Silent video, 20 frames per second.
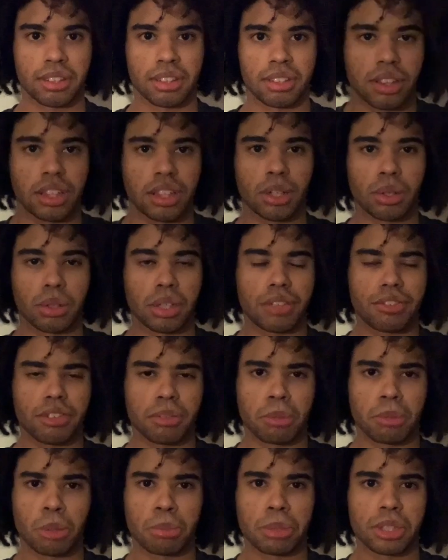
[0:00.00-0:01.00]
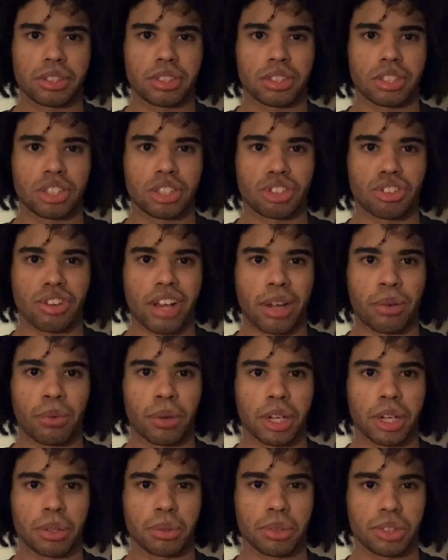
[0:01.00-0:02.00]
There were even moments to this track where
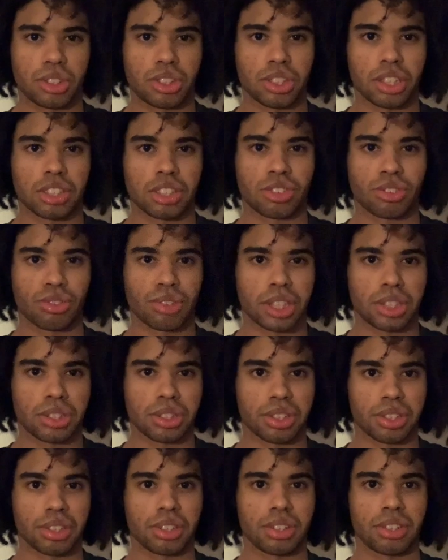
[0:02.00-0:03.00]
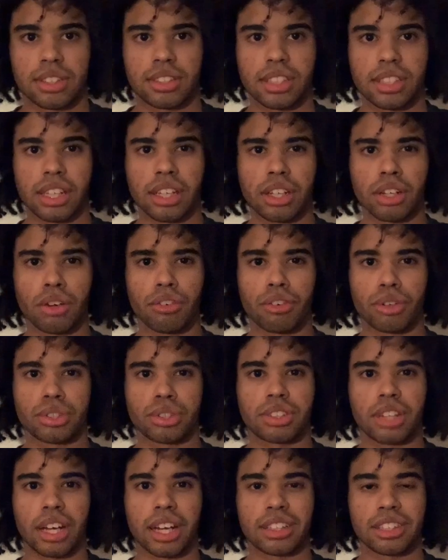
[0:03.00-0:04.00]
it was just Richard, singing over
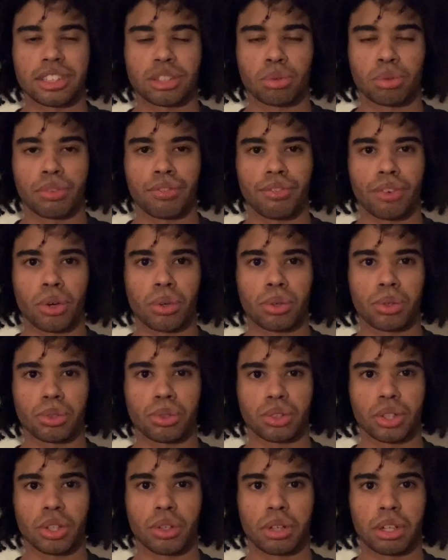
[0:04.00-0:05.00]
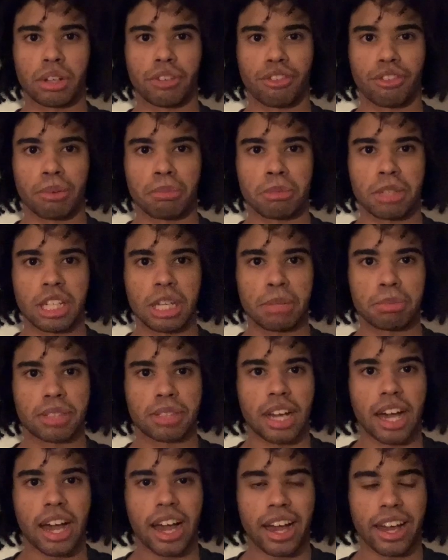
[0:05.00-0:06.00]
silence with vocals going from deep to
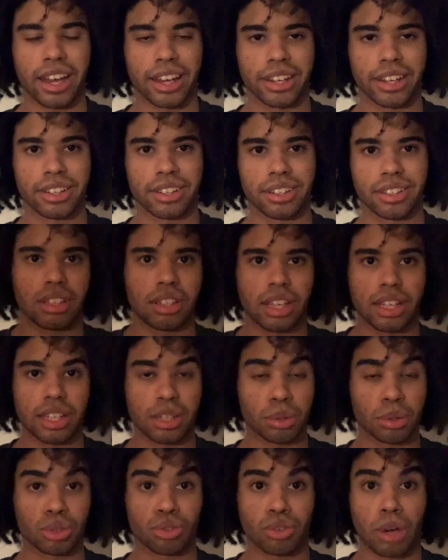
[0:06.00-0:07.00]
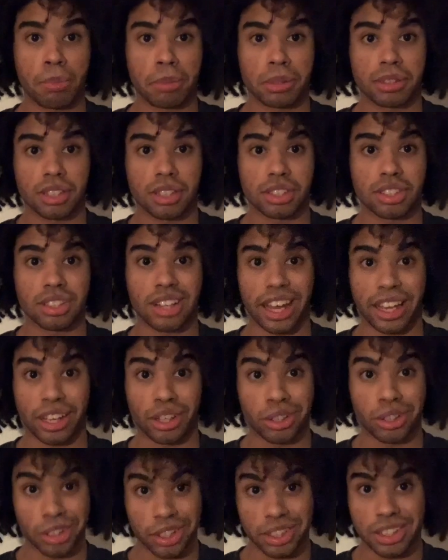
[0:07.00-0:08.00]
high, and it was repetition I
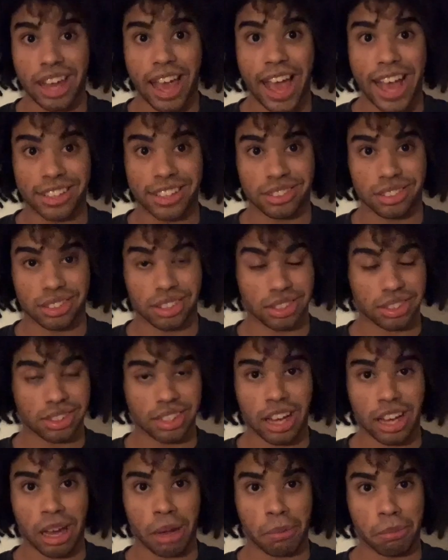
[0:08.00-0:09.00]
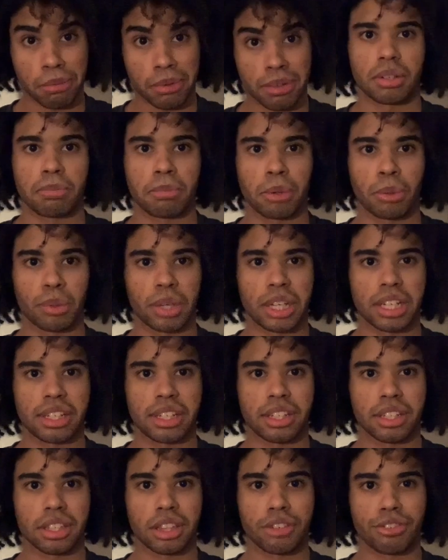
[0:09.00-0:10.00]
couldn't ask to stop. But when it
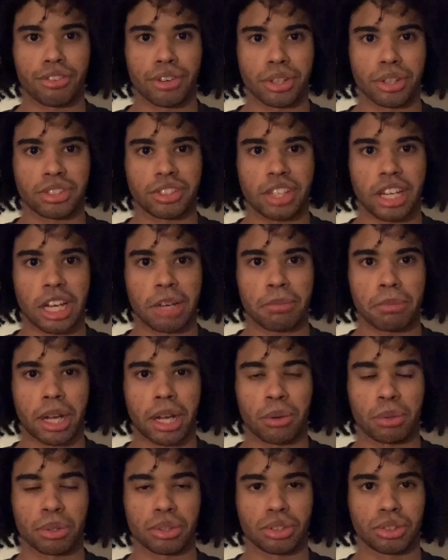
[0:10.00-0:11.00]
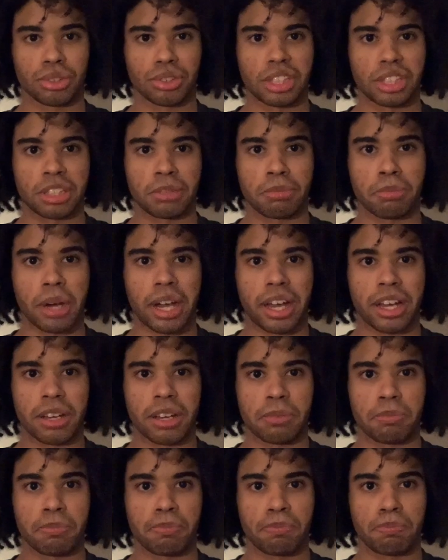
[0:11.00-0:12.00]
did the first time, I was greeted by a
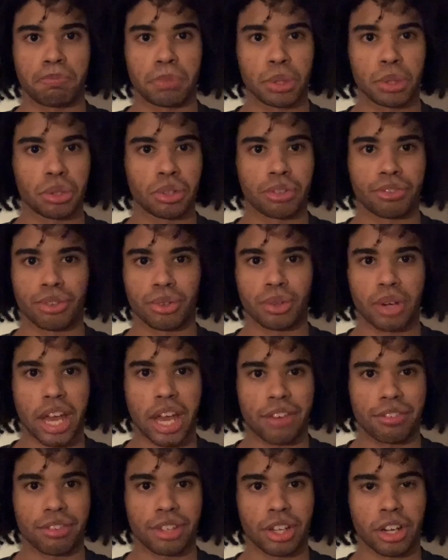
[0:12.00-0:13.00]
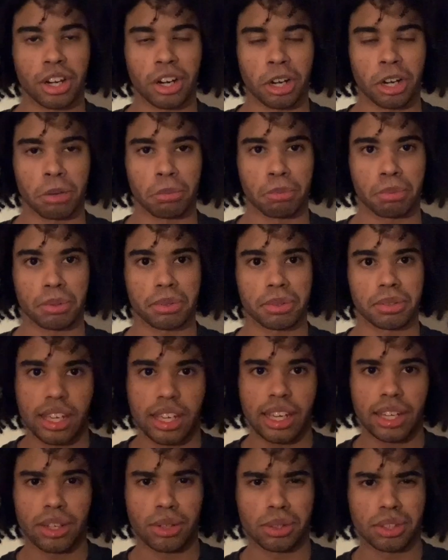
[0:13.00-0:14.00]
beautiful heavy harp.
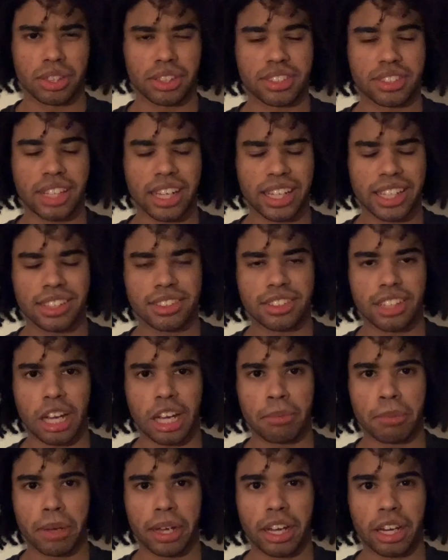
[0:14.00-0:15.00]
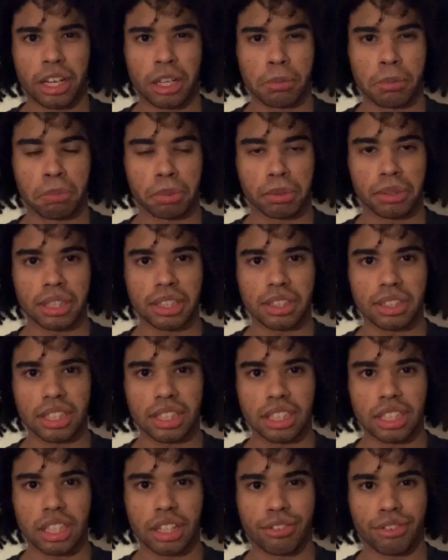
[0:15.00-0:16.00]
And on the second time, I got a completely
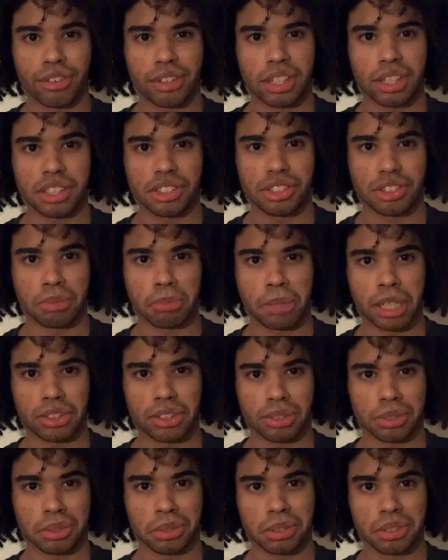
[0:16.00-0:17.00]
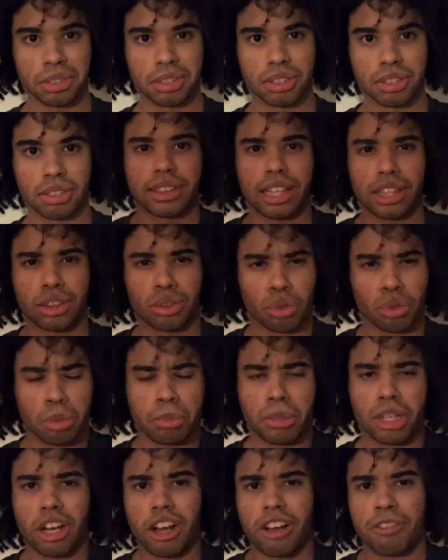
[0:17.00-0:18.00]
different instrumental that threw me
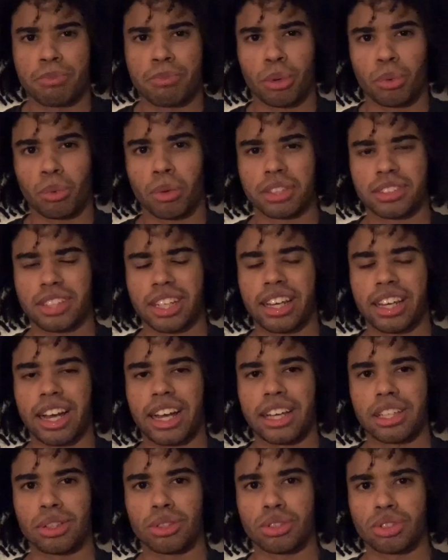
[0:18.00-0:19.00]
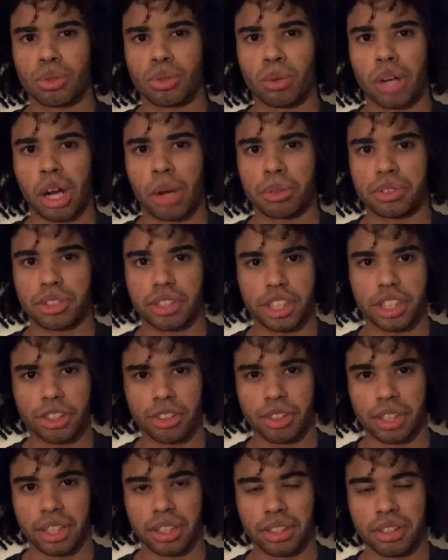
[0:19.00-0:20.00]
off, but once I got used to what I was
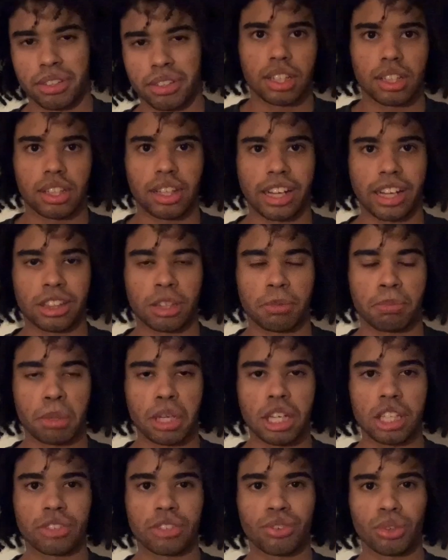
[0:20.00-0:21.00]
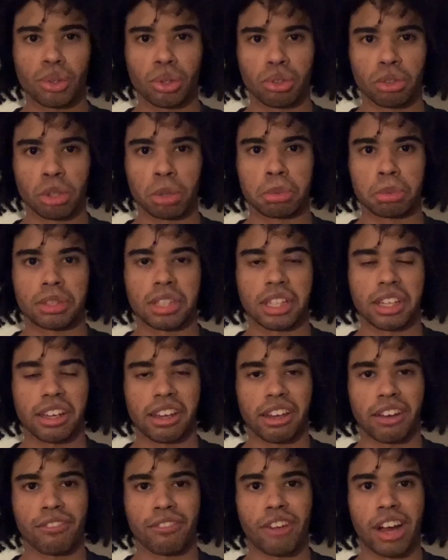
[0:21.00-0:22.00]
hearing, like the peaceful group singing
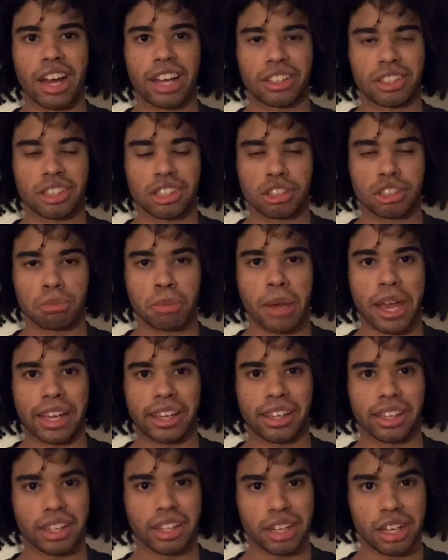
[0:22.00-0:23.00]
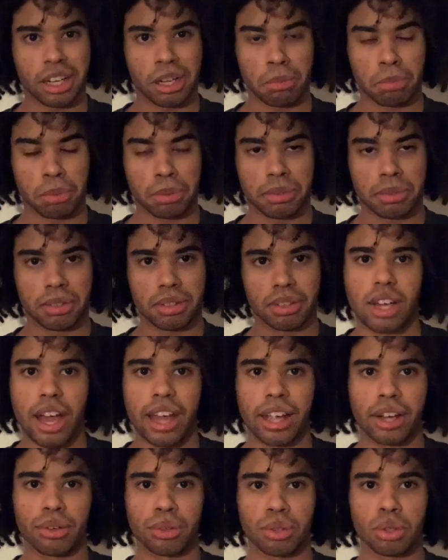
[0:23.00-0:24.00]
and violins backing it up, I
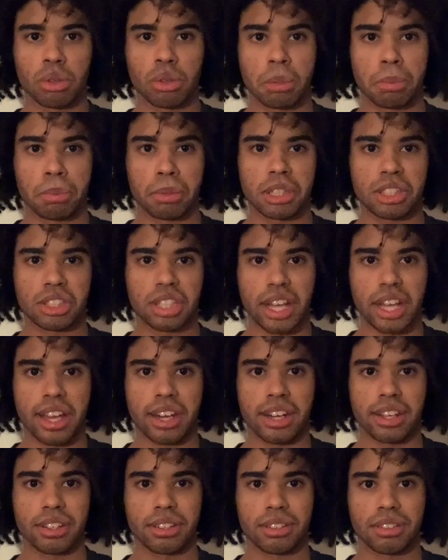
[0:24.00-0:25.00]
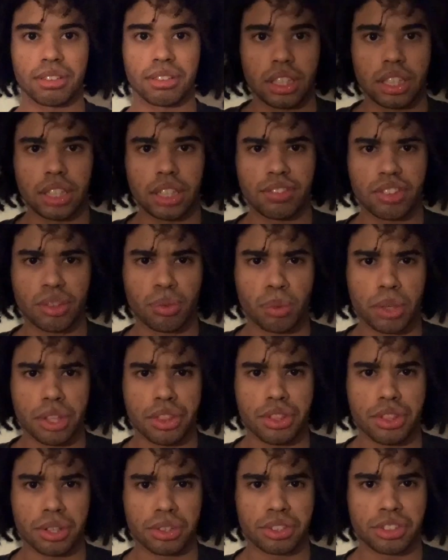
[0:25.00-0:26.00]
grew to appreciate it, even with
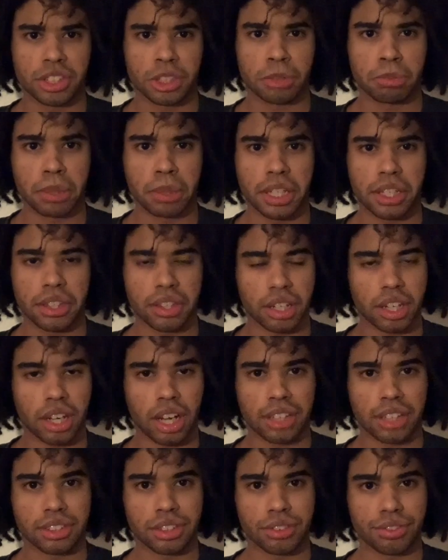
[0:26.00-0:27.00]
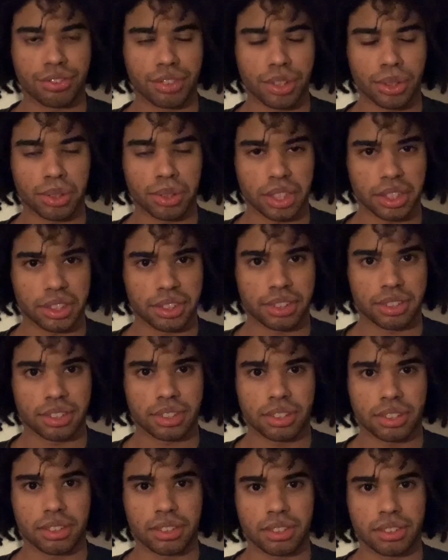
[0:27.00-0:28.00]
there still being the cost of focus.
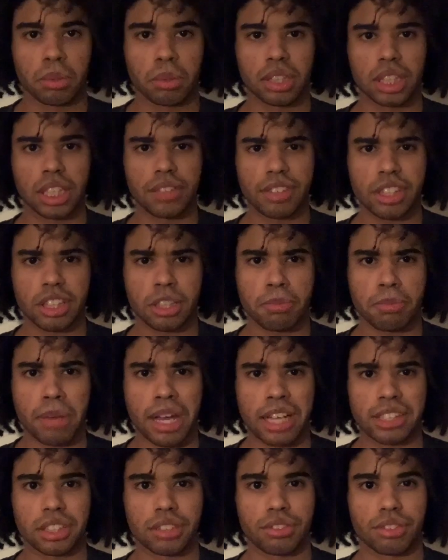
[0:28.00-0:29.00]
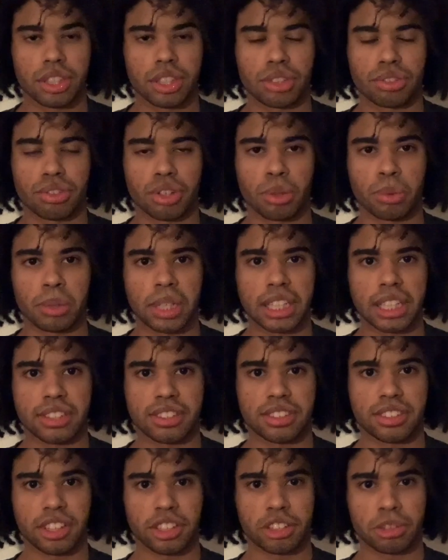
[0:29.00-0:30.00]
When leaving the massive intro, we get
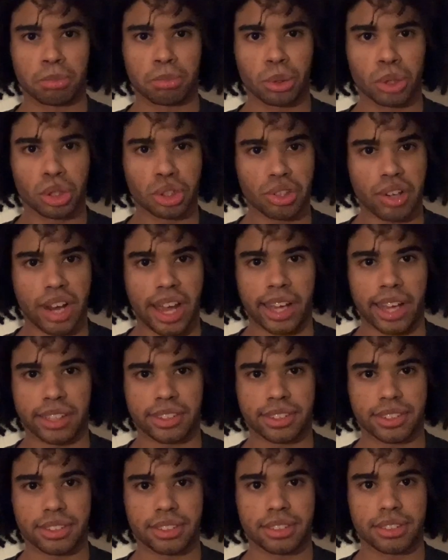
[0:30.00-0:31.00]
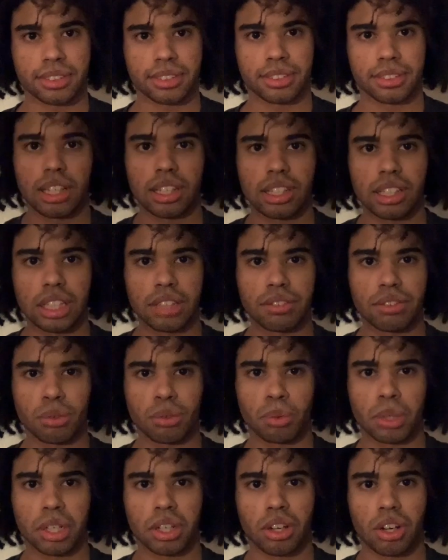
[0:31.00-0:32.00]
6 more tracks, and even
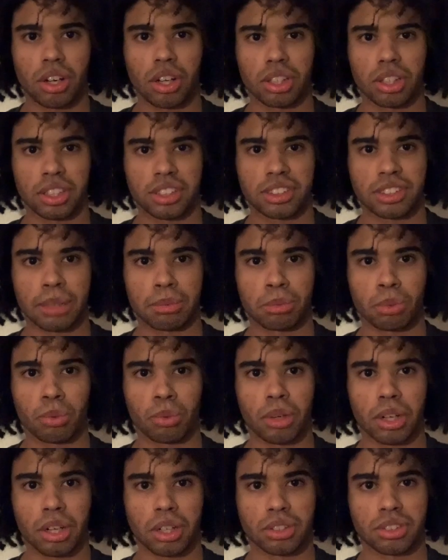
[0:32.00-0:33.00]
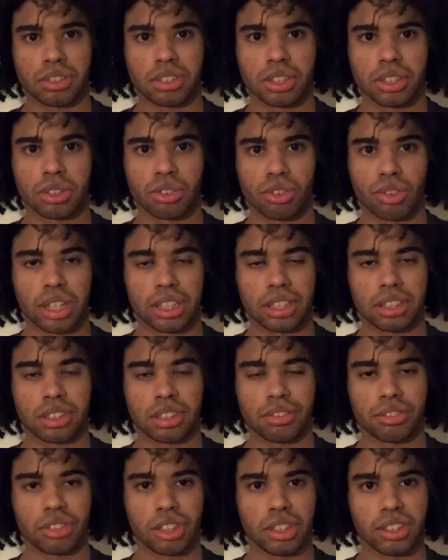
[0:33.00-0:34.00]
when all except one are still
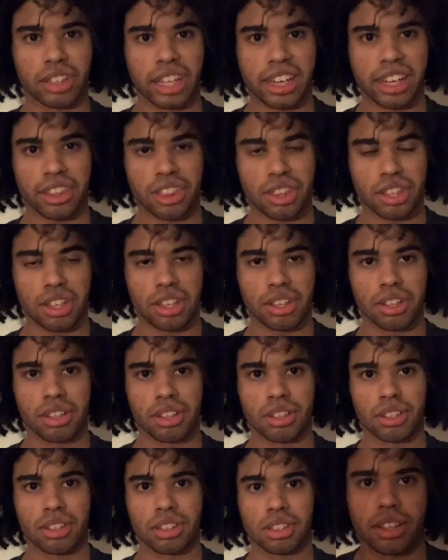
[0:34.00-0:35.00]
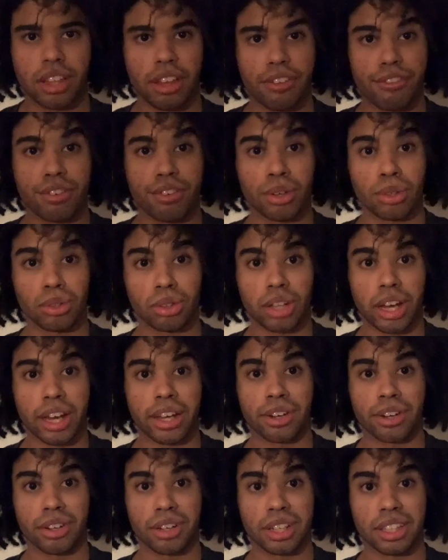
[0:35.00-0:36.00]
relatively lengthy, they feel
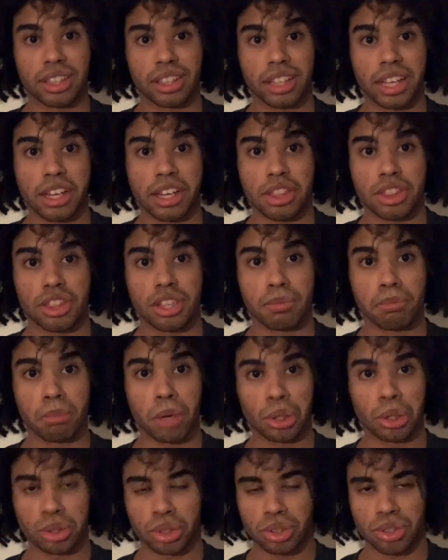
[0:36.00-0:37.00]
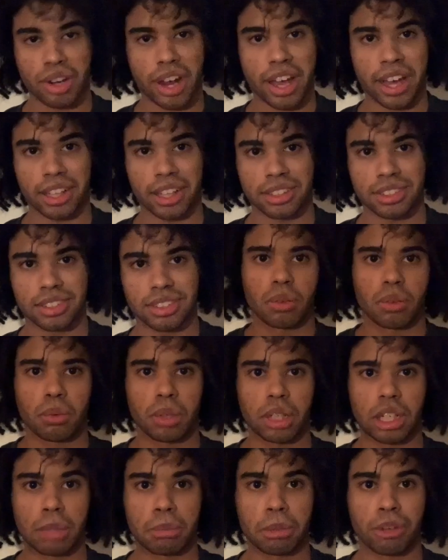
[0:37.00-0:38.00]
lighter in length than most tracks when
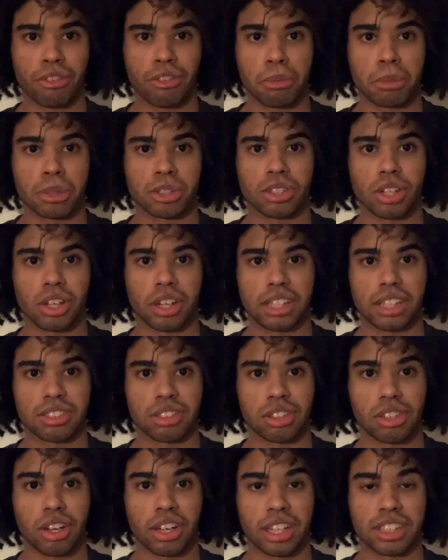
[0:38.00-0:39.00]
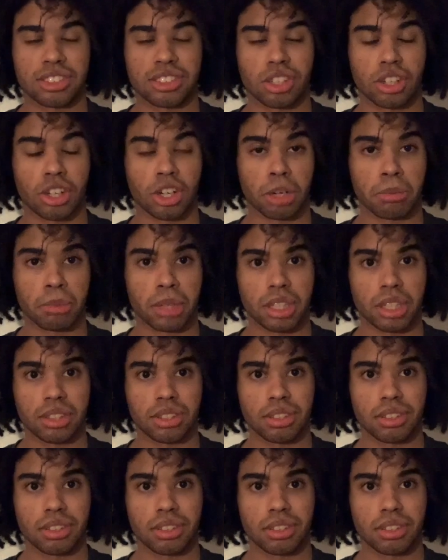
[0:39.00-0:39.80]
coming from a song as long as The Hermit.